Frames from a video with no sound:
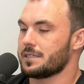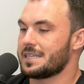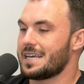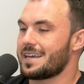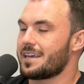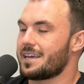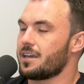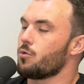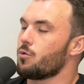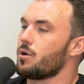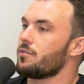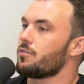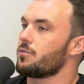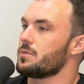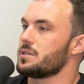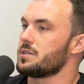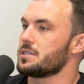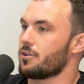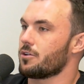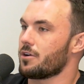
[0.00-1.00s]
taking away
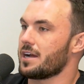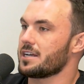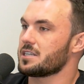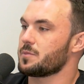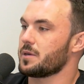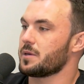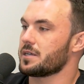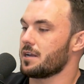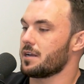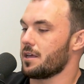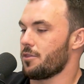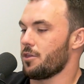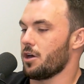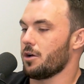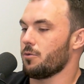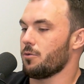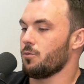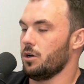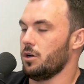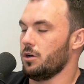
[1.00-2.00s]
from these other aspects? And I
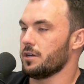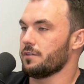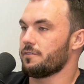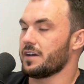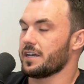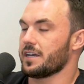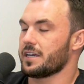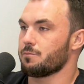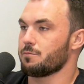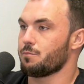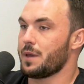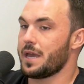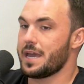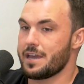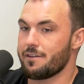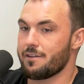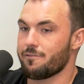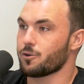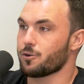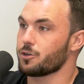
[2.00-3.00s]
thought, well, if I can
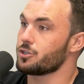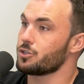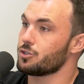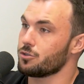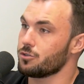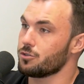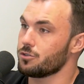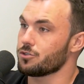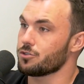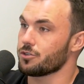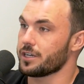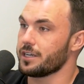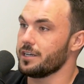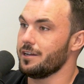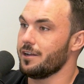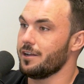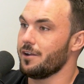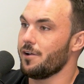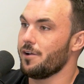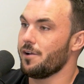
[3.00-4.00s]
pay for a
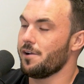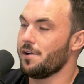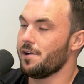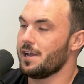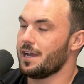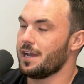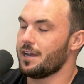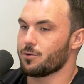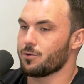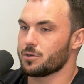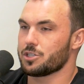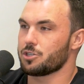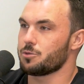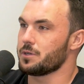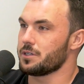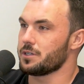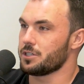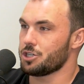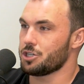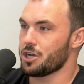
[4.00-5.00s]
surgery, and there was a
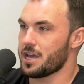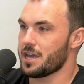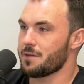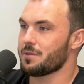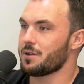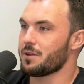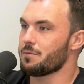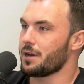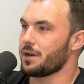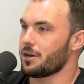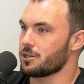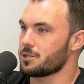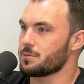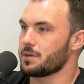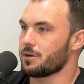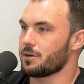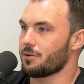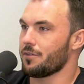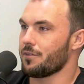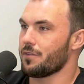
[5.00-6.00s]
little bit of shame and
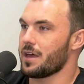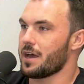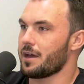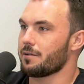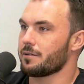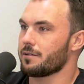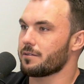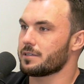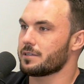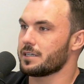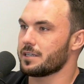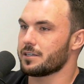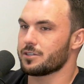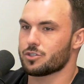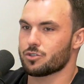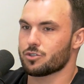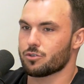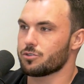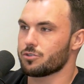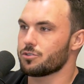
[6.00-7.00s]
embarrassment around that, getting
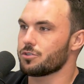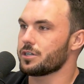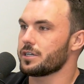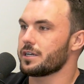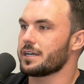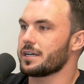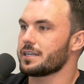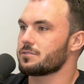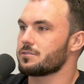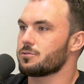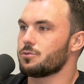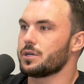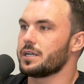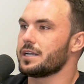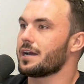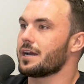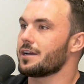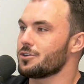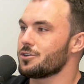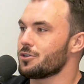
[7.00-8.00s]
surgery at
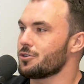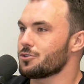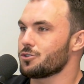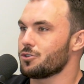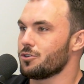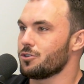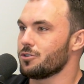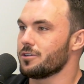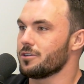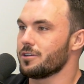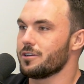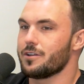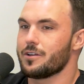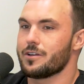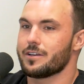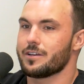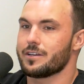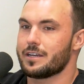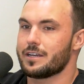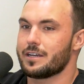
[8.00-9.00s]
29 years old. I
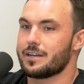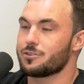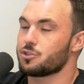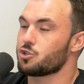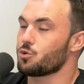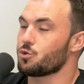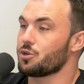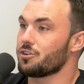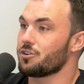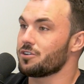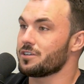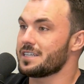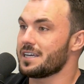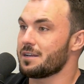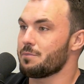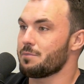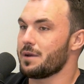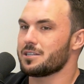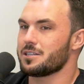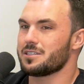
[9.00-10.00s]
was
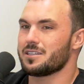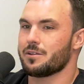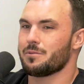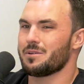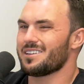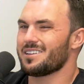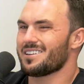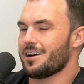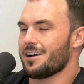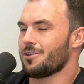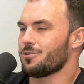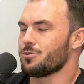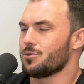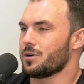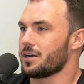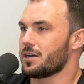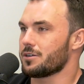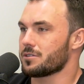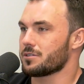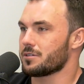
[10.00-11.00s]
310 pounds, and then I'm like, oh,
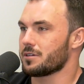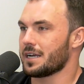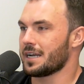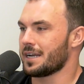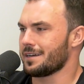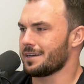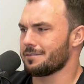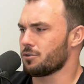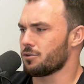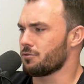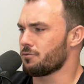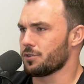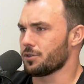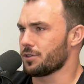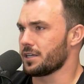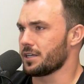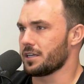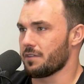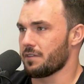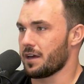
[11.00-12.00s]
who cares? And I don't
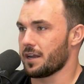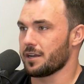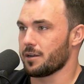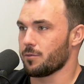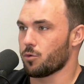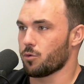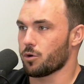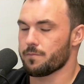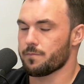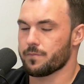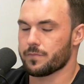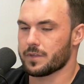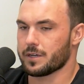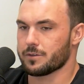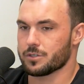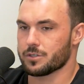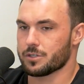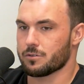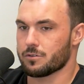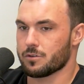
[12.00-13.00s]
feel any of that anymore.
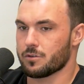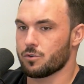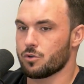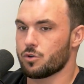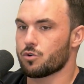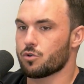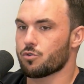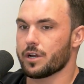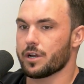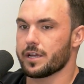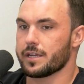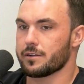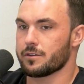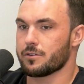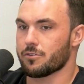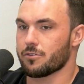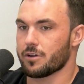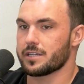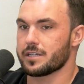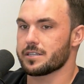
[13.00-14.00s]
That was a
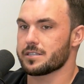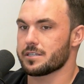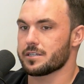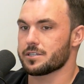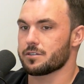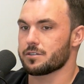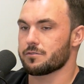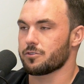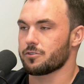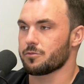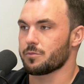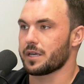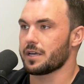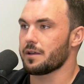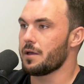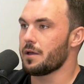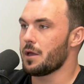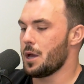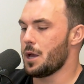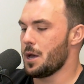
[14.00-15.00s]
great, great decision for
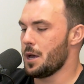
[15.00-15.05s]
me.